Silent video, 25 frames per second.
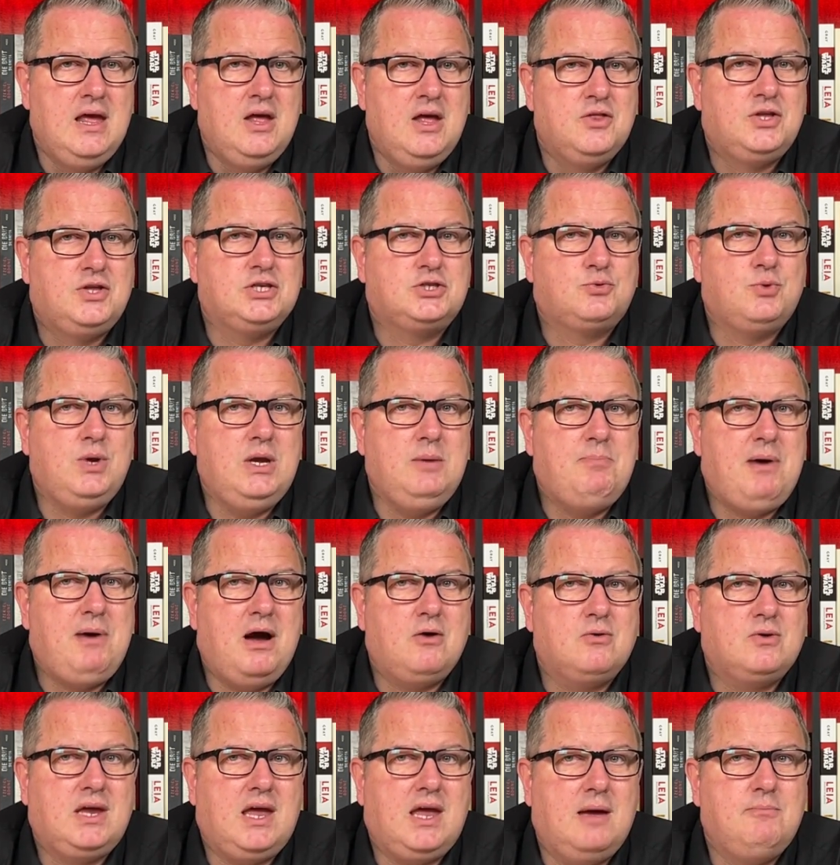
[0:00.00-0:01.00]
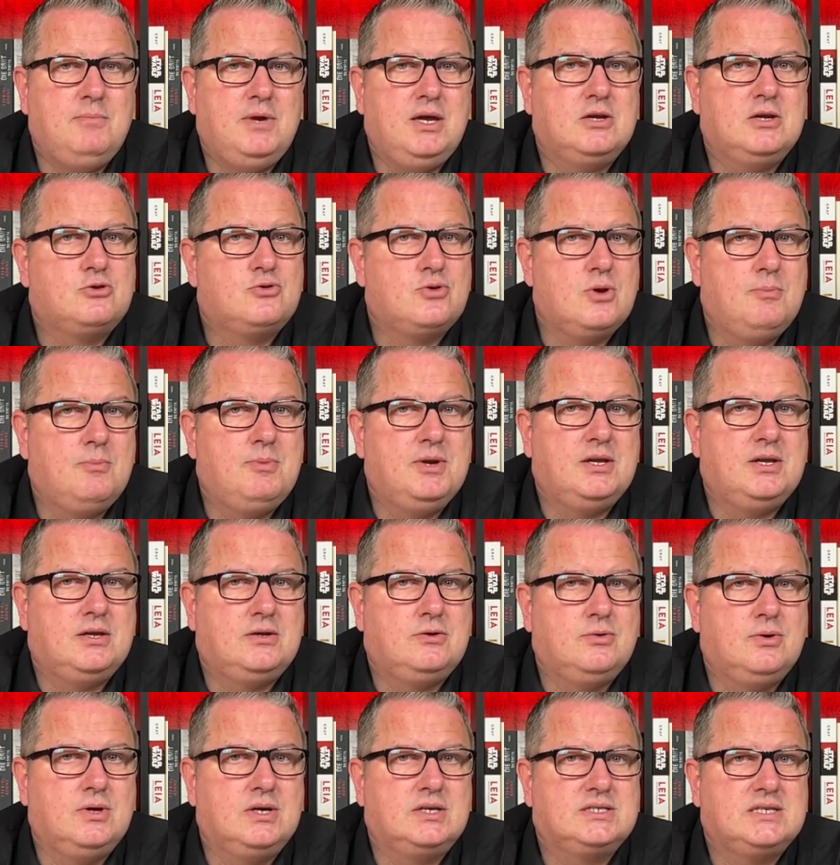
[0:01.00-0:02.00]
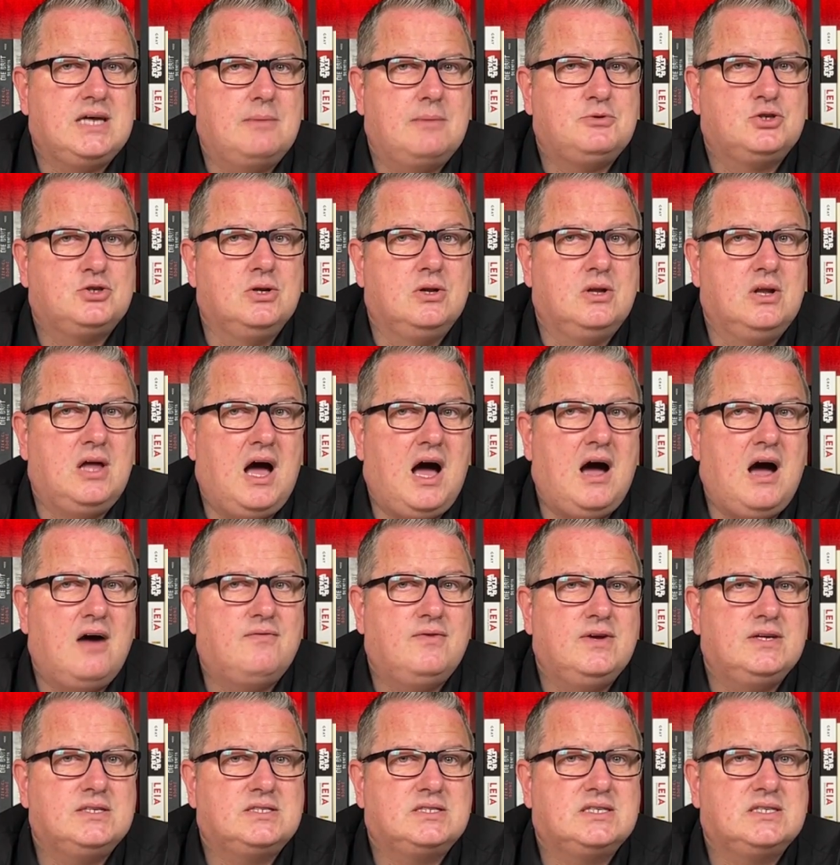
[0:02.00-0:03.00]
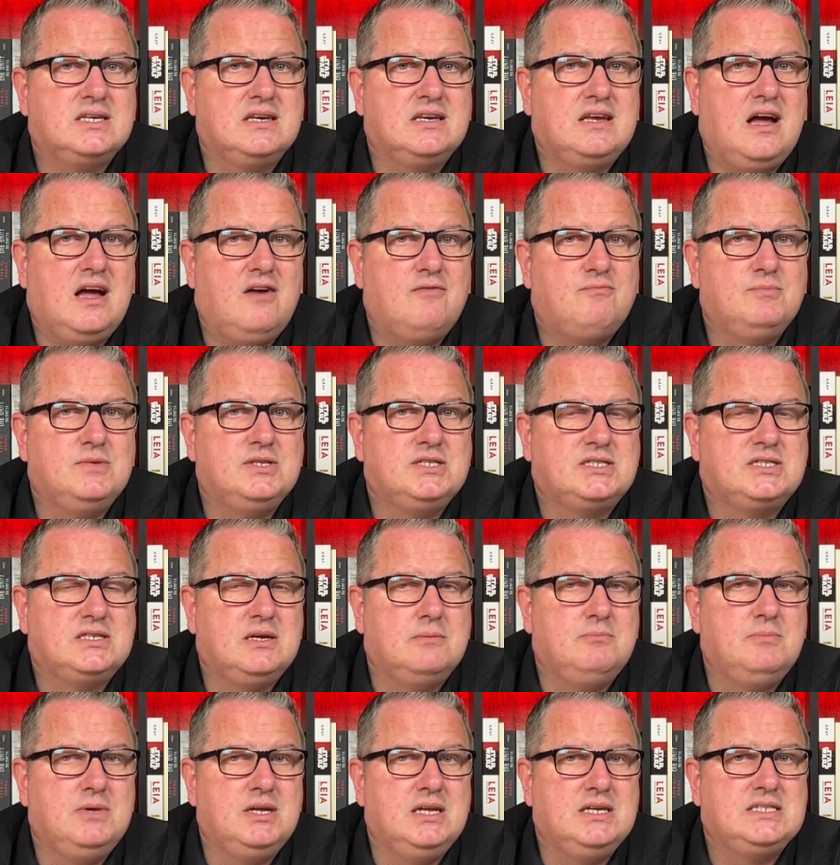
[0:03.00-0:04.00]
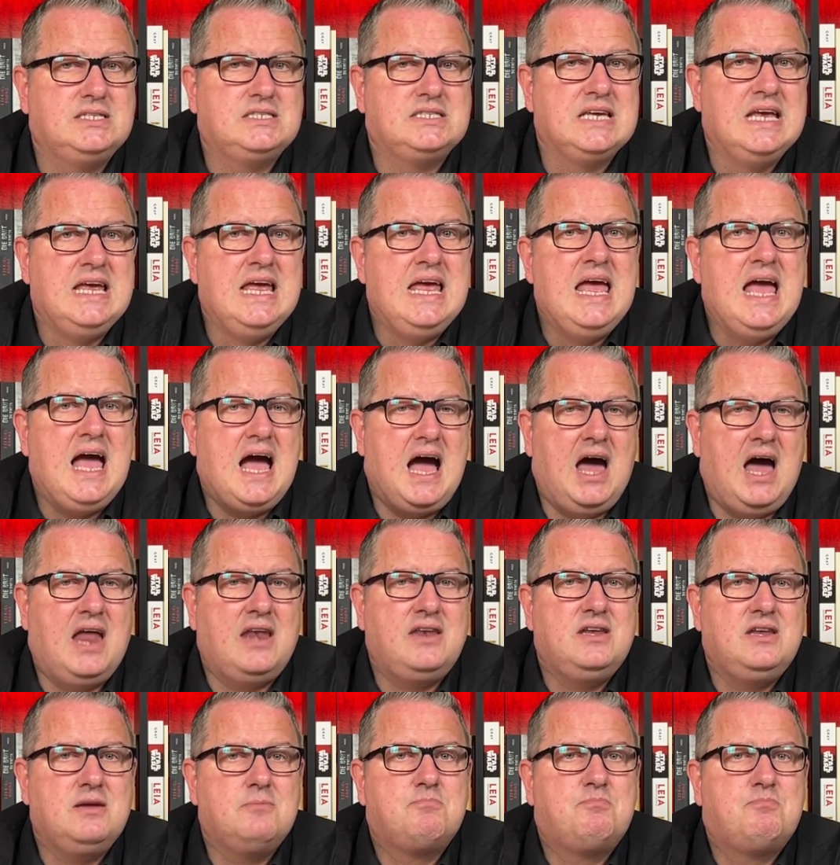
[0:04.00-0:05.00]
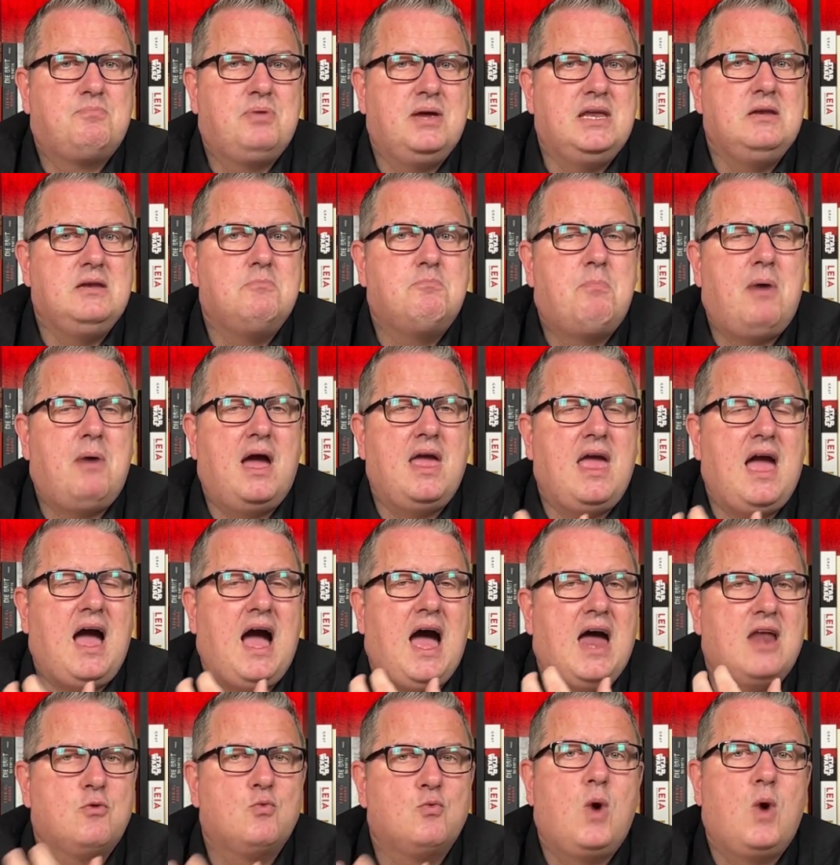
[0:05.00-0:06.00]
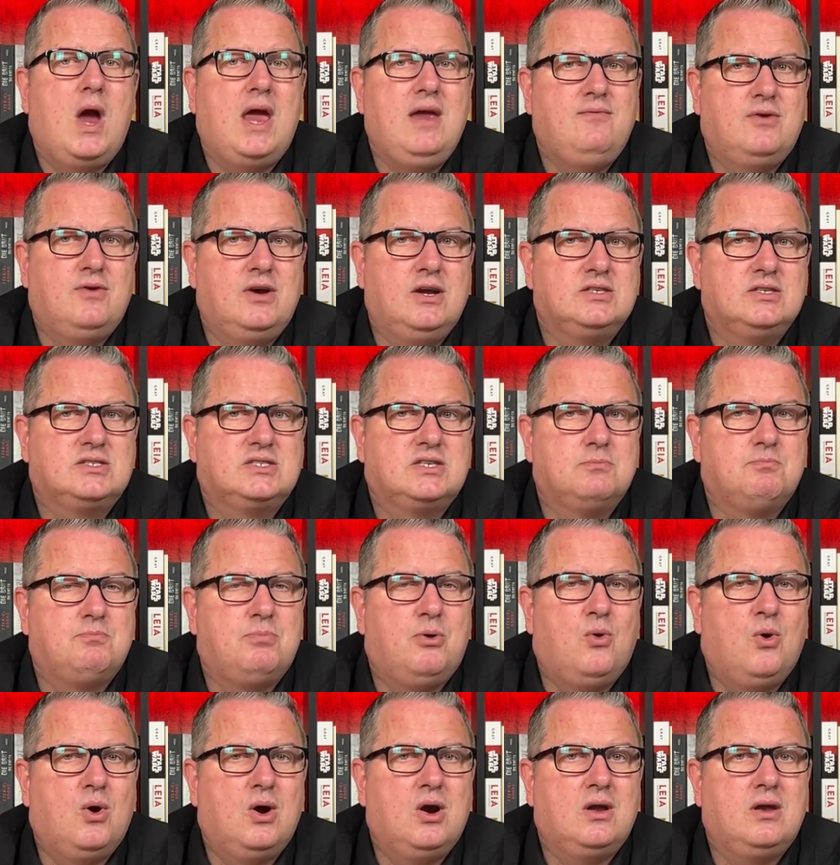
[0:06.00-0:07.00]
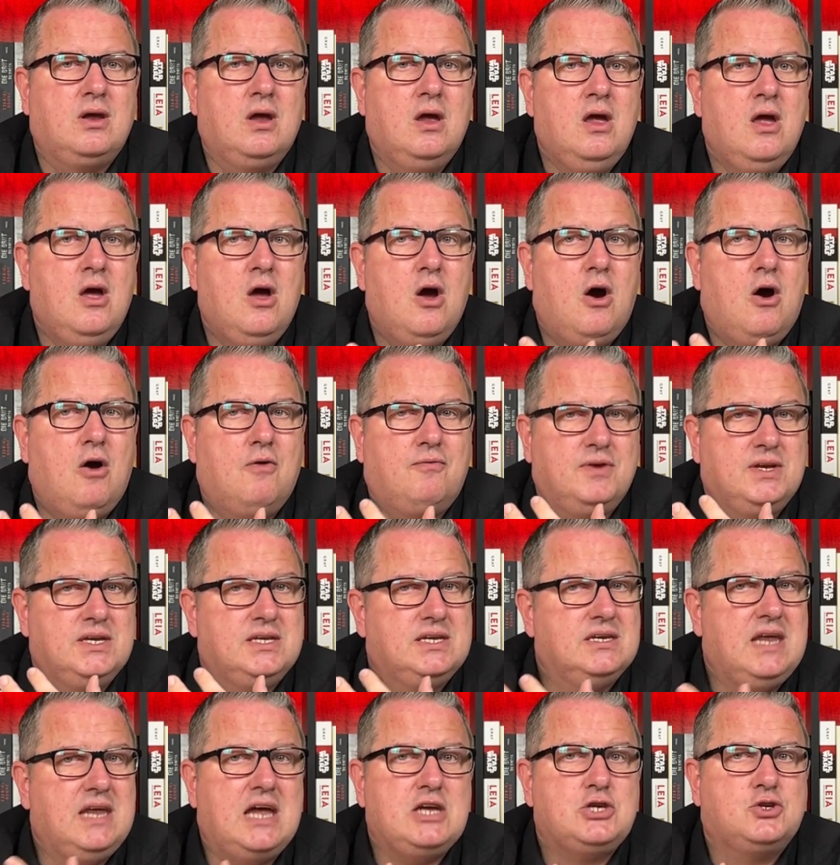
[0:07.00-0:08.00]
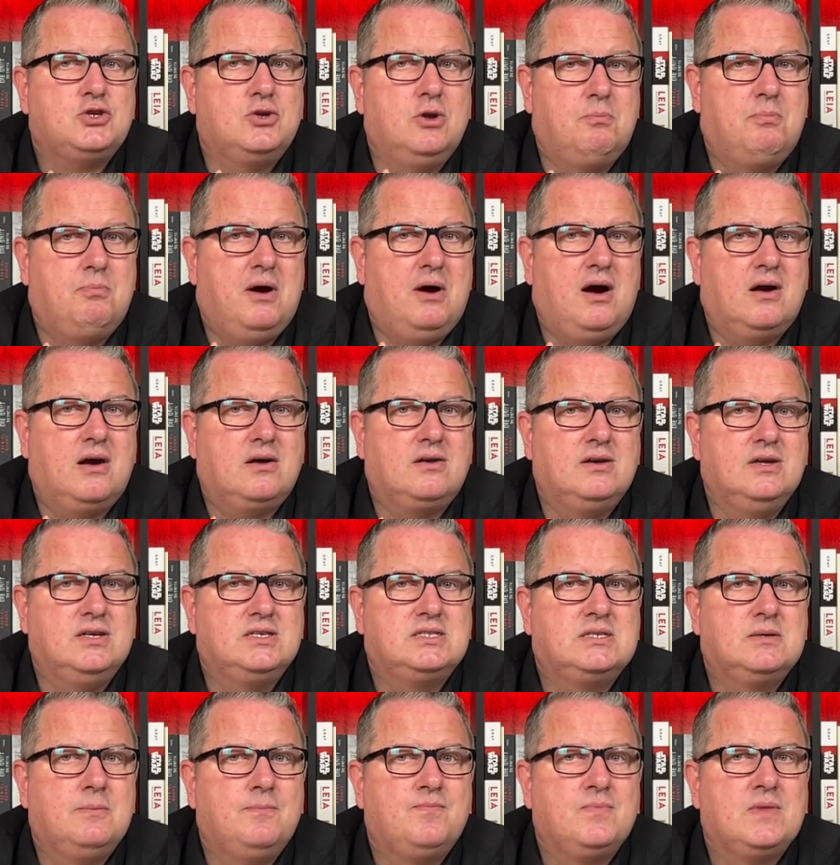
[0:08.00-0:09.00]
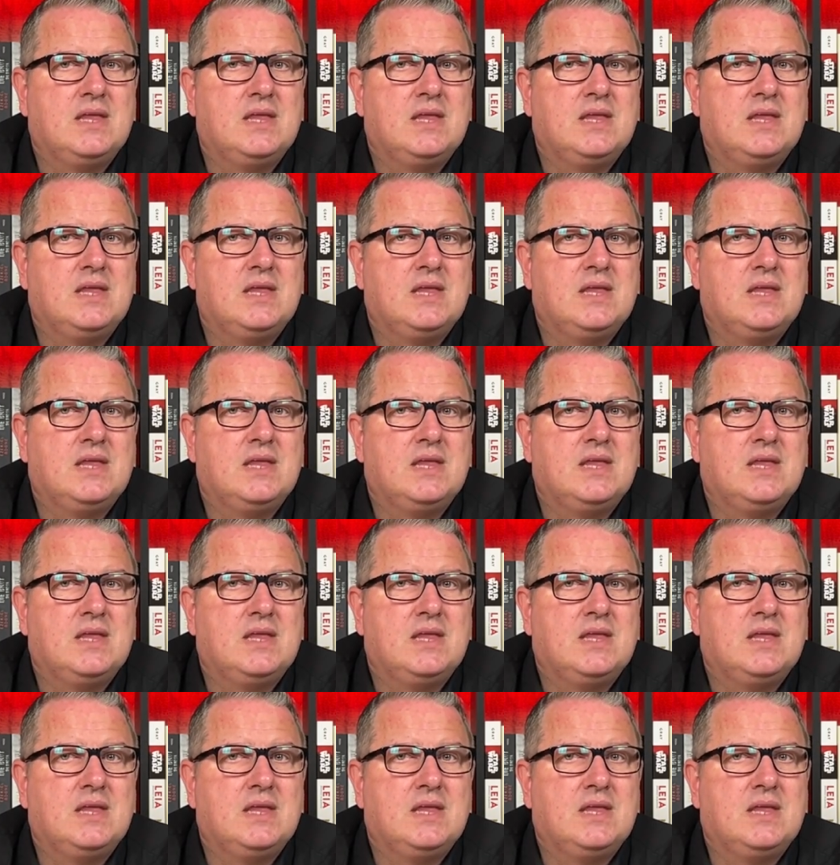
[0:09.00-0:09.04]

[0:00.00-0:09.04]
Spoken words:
This rebound can be attributed to exceptional harvests and government stimulus underpinned by unwavering support of international partners,